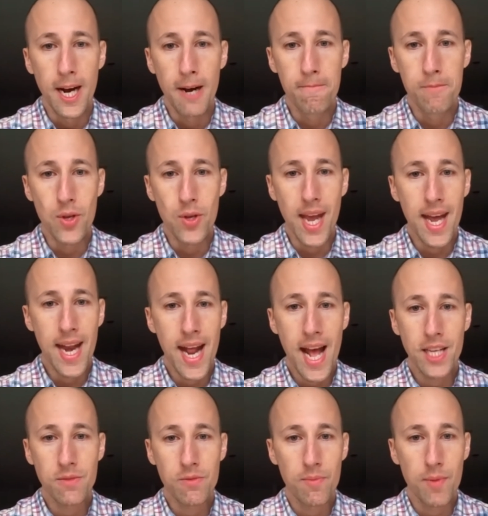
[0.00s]
you can't
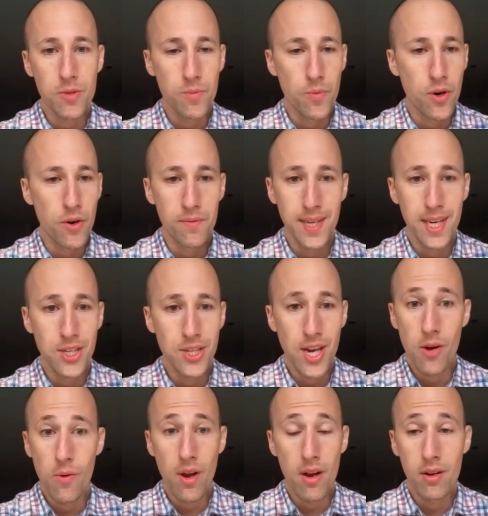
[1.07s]
ask for much more from DJ
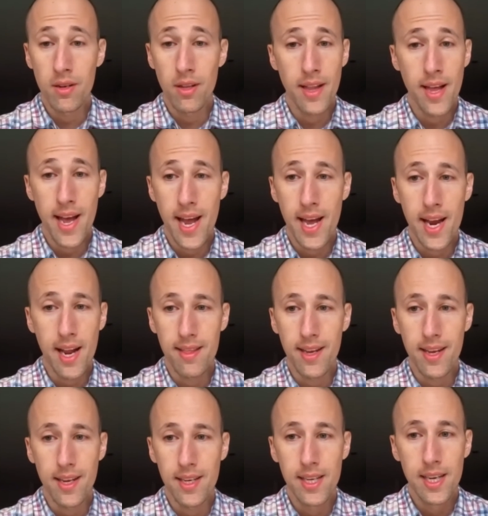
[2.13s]
Uiagalelei, and I
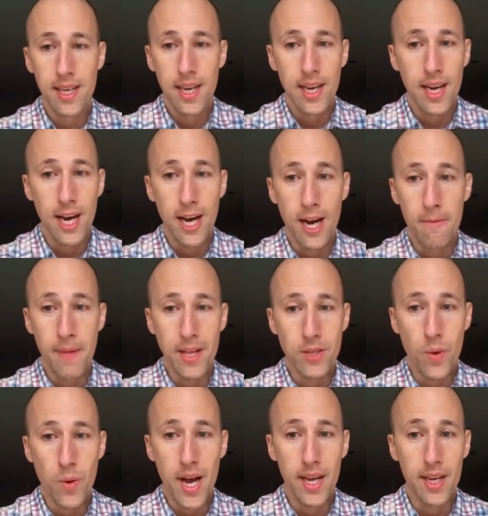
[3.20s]
think that's
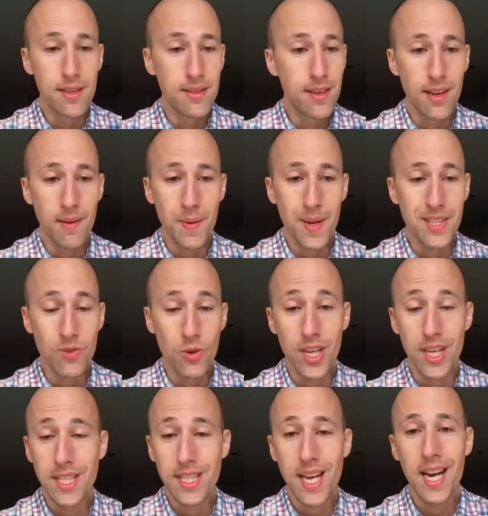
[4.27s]
why, I mean, it's really
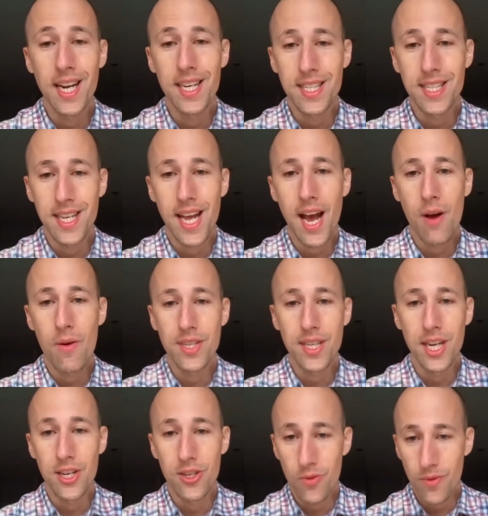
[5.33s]
exciting to see how he's
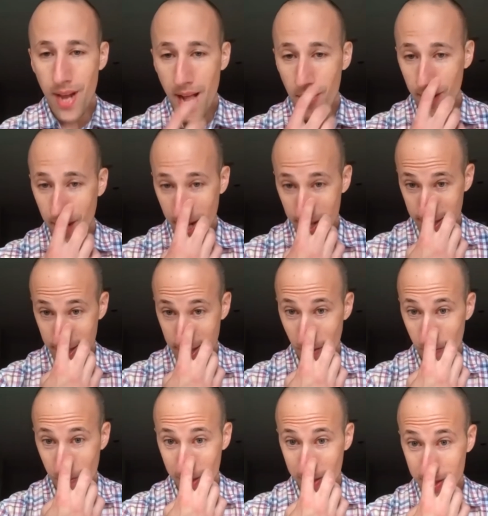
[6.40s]
going to do now against a
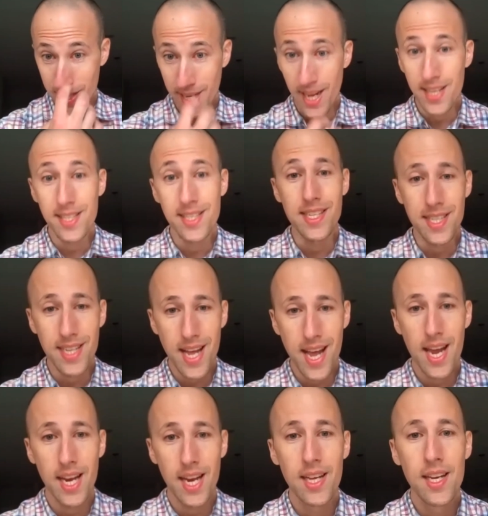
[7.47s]
defense like NC
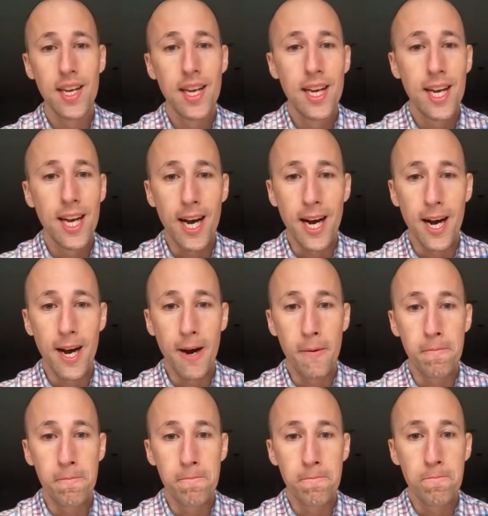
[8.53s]
State,
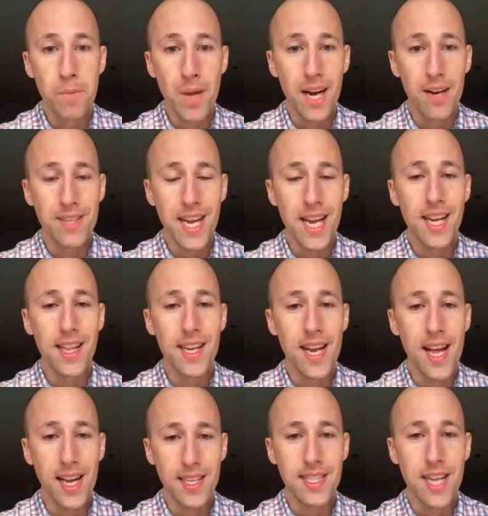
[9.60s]
kind of taking the
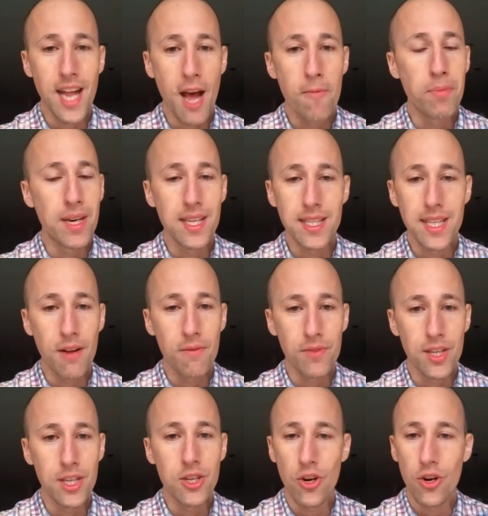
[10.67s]
next step, but he's
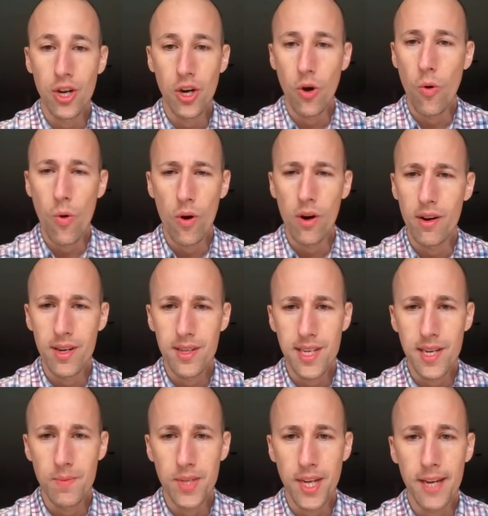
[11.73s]
definitely turned a corner, it
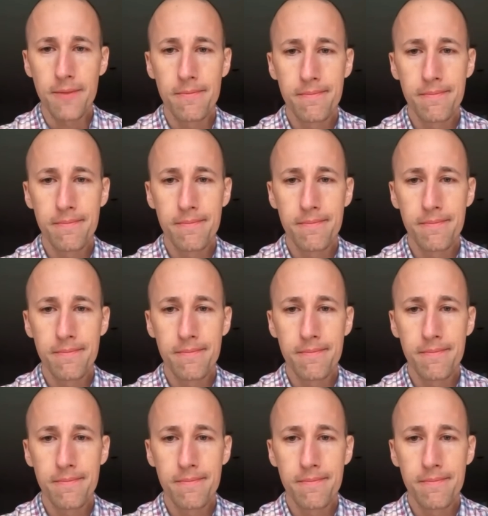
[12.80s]
seems like.